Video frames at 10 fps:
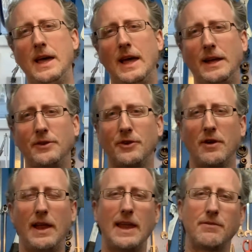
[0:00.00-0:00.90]
Inter
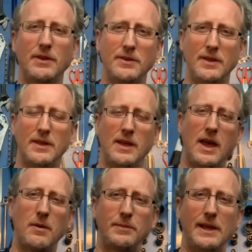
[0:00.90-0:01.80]
11
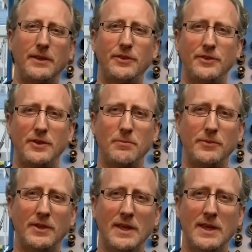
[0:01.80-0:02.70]
hub gear systems,
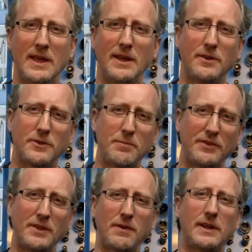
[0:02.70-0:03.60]
and
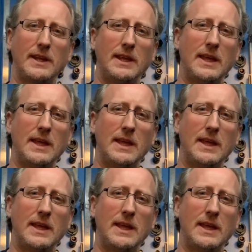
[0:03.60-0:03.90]
specifically